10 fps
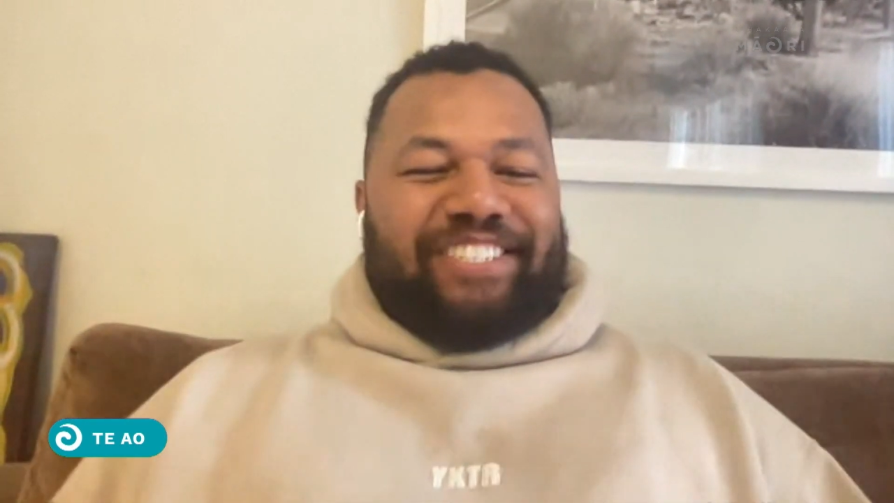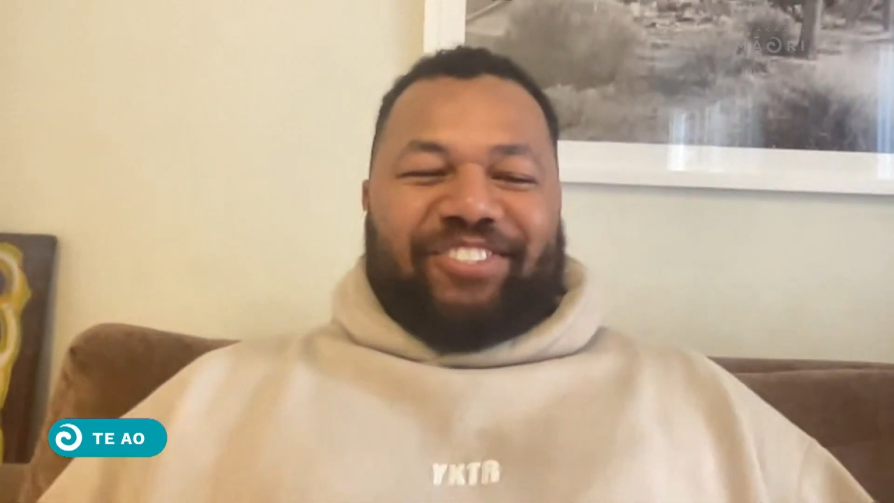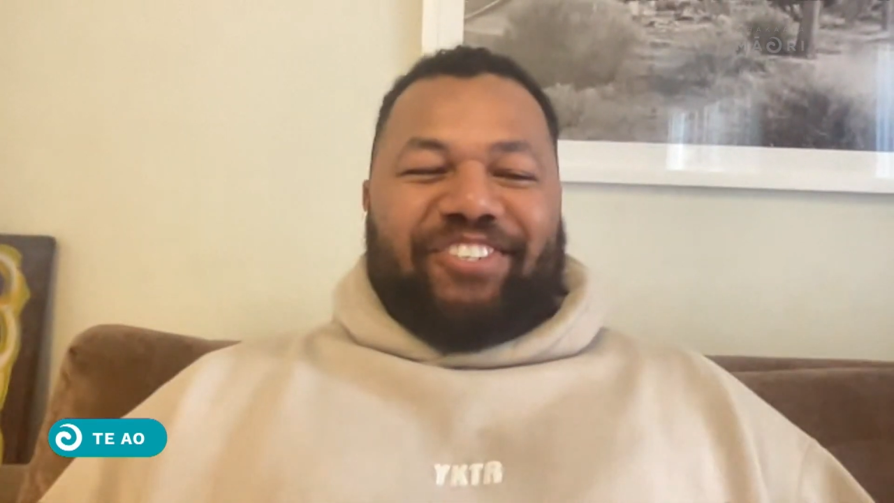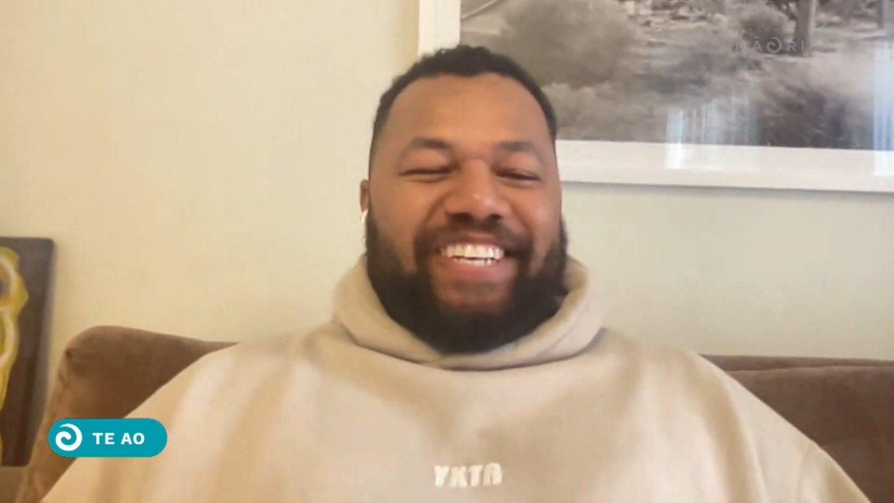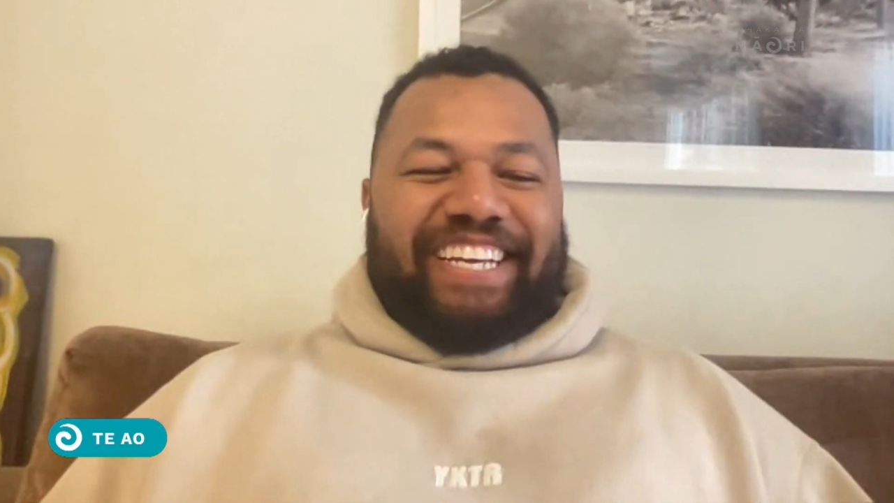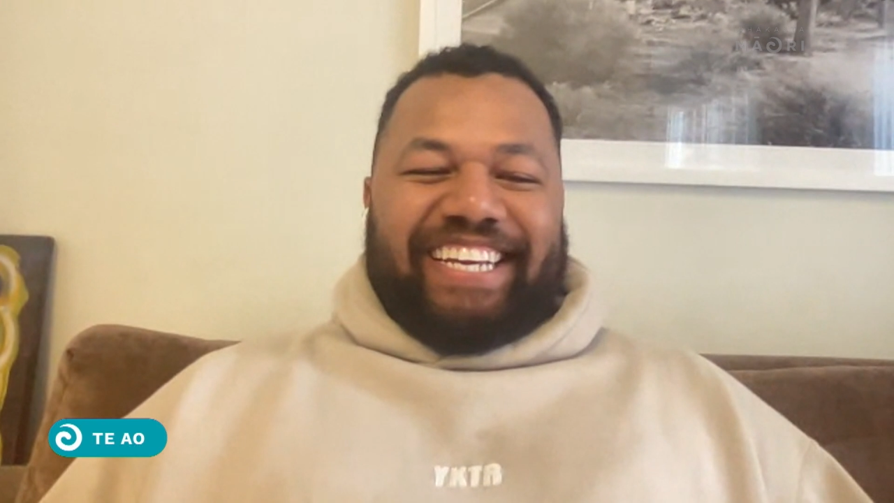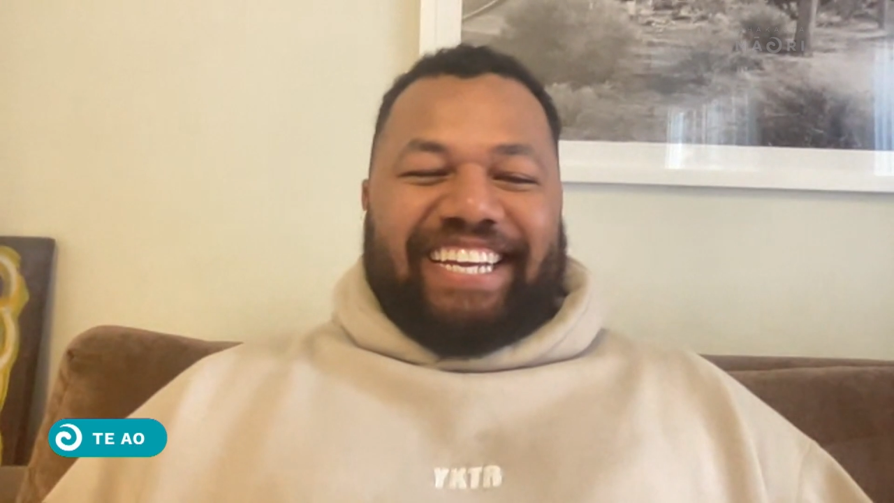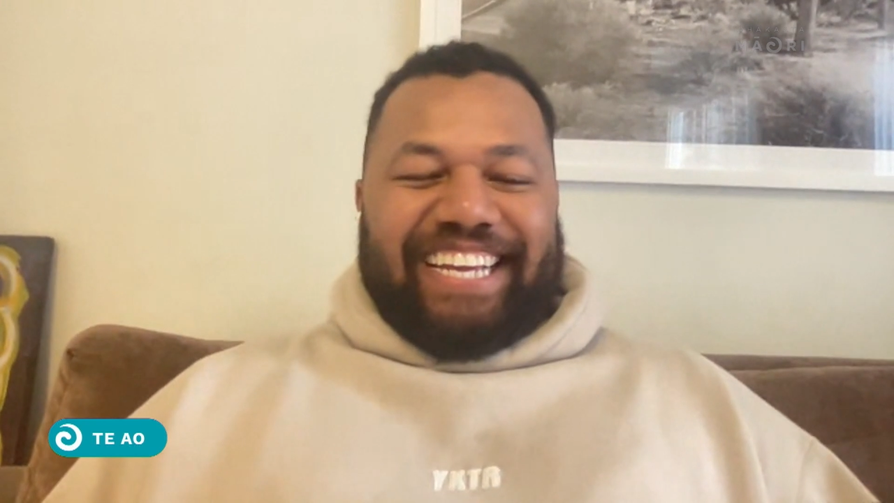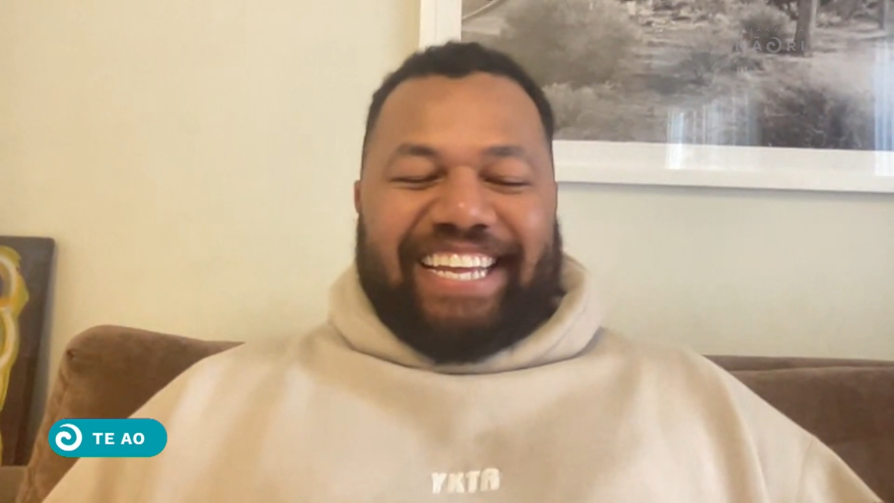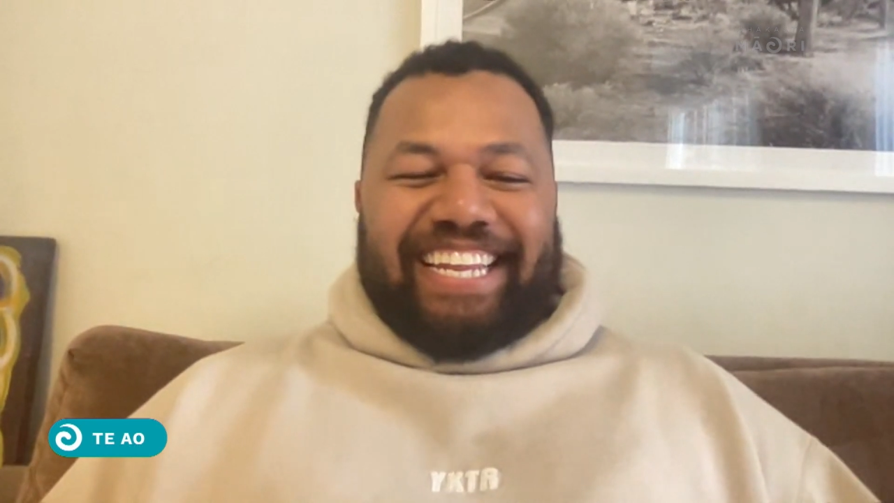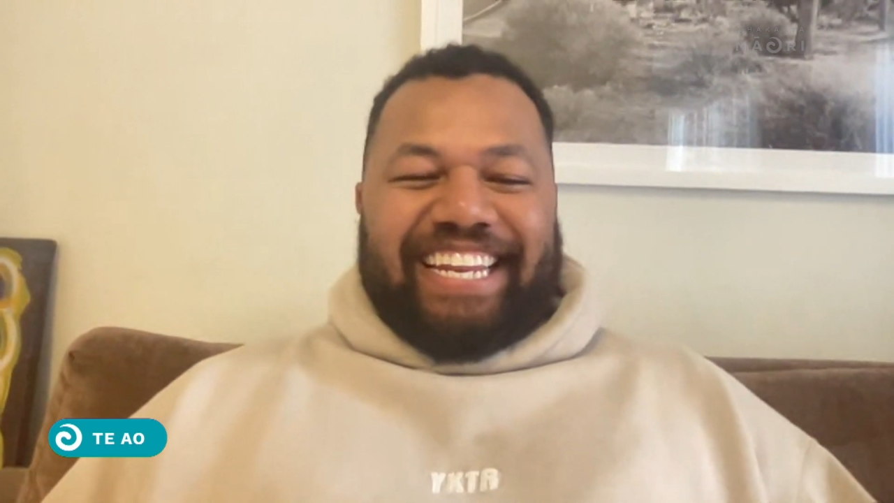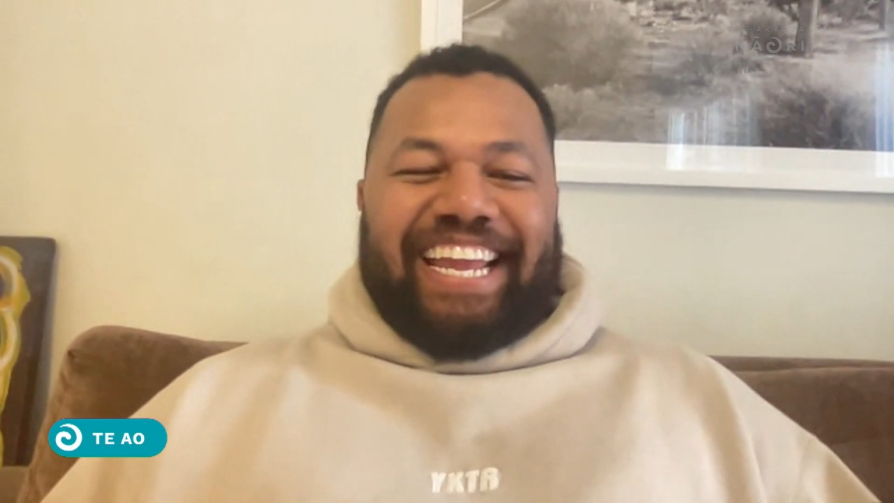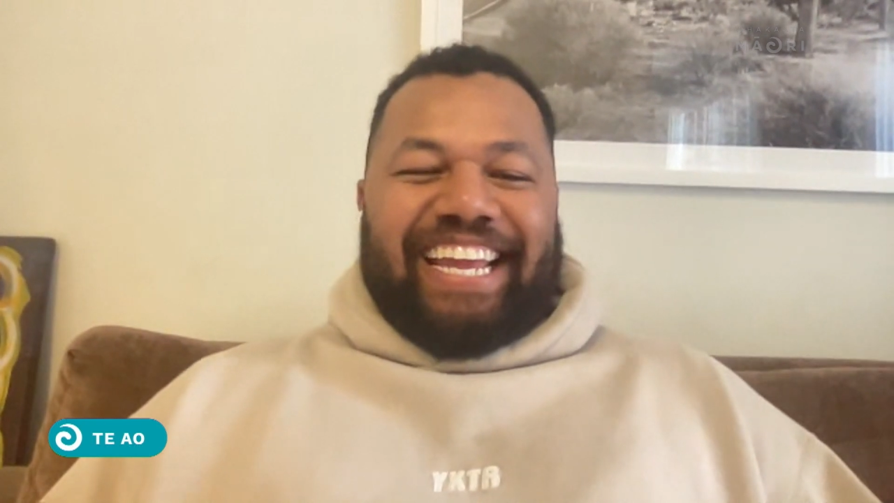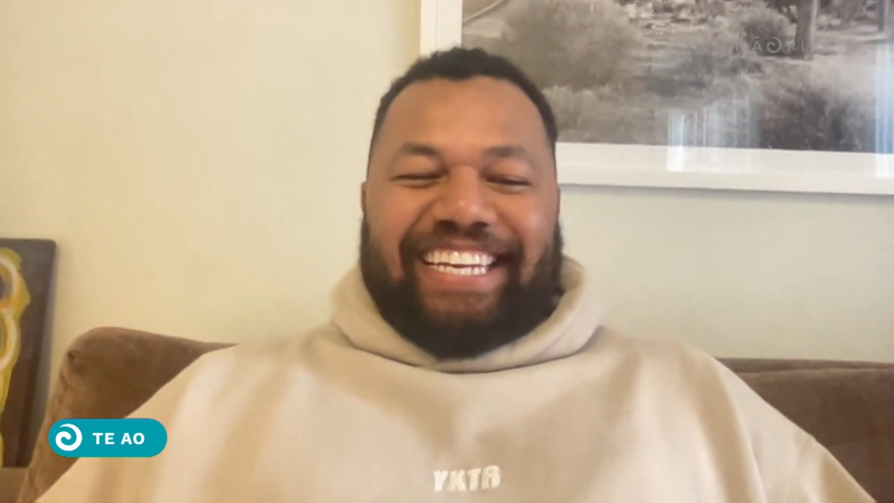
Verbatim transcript: talking and mm.